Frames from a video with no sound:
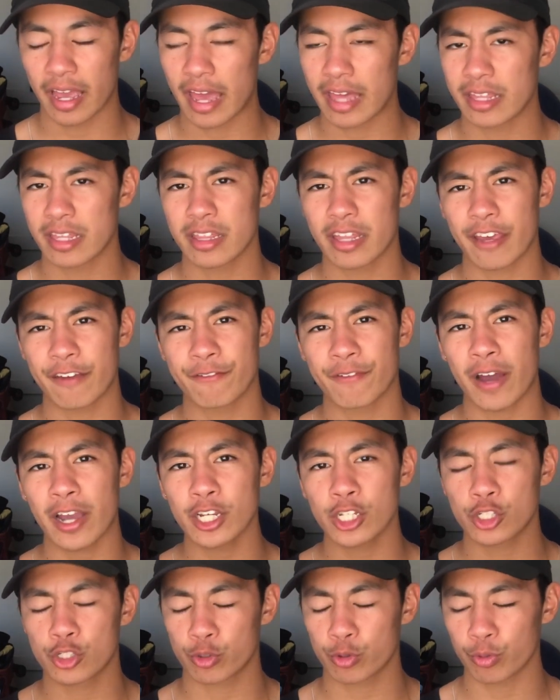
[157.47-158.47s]
and then they
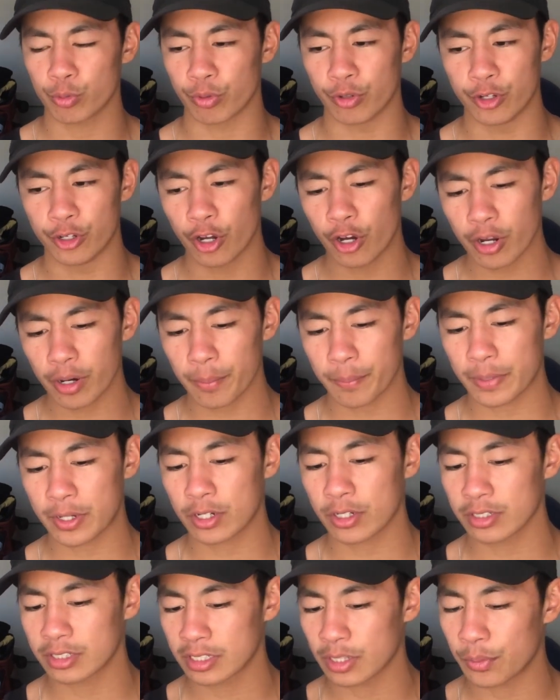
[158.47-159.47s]
find truth, not
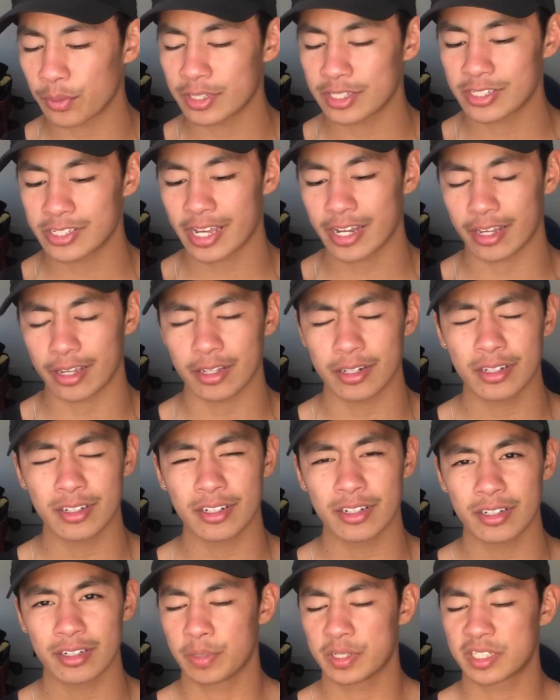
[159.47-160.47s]
because someone said
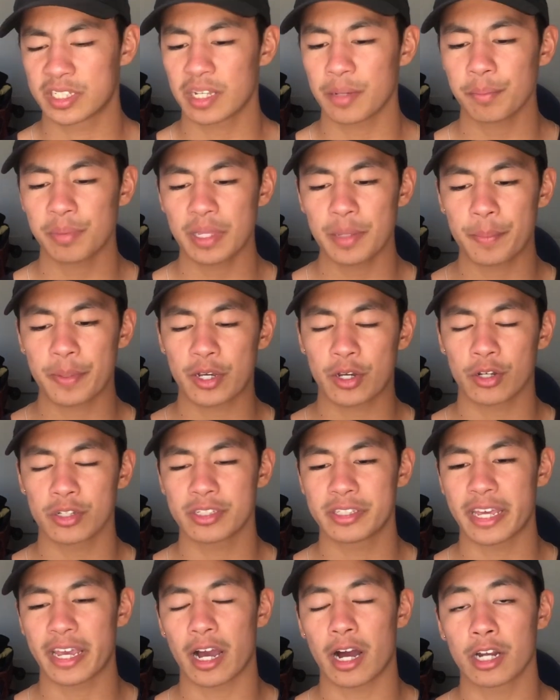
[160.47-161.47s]
it, but simply
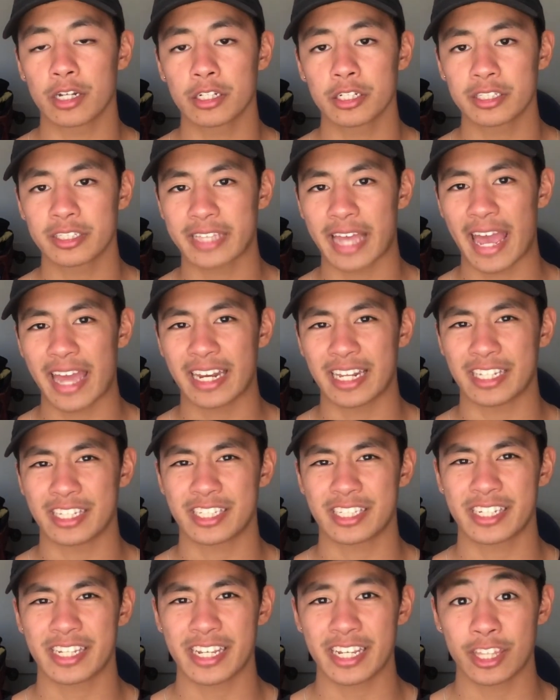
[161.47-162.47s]
because they understand and
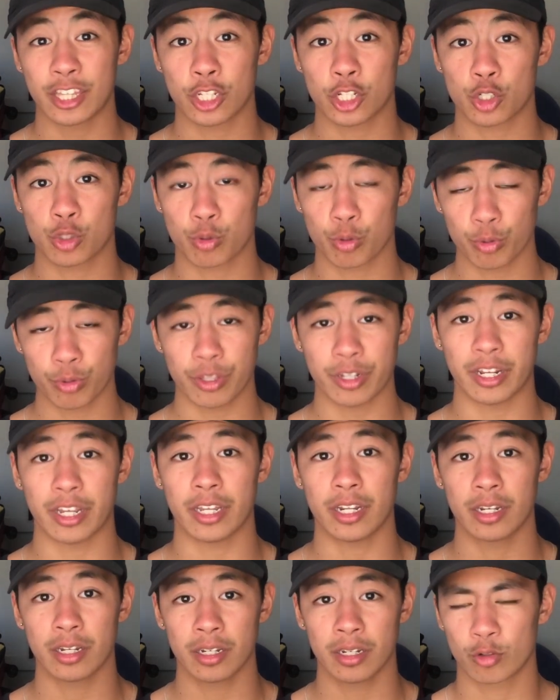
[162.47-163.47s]
see the truth in
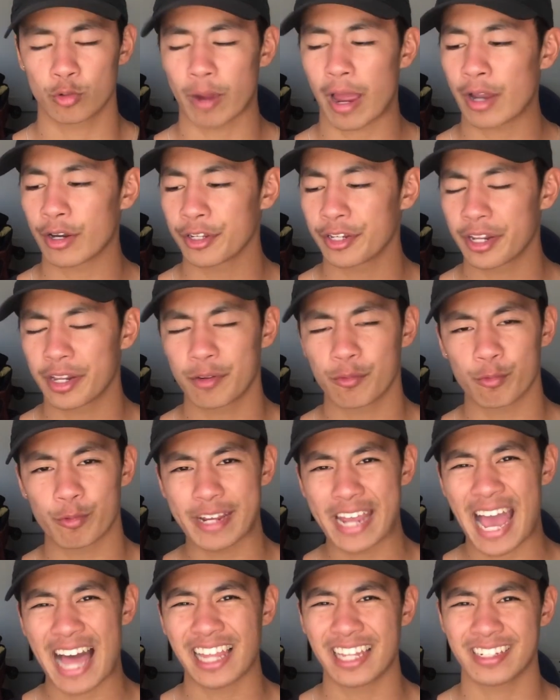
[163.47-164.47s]
it, grounded in
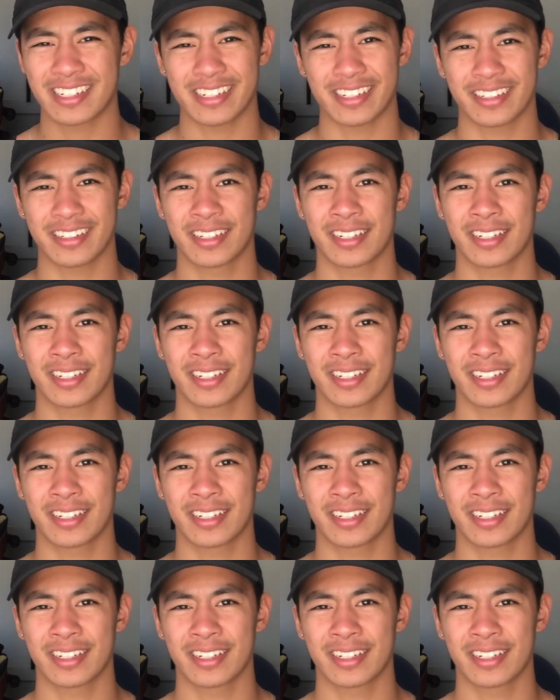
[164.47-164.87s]
reality.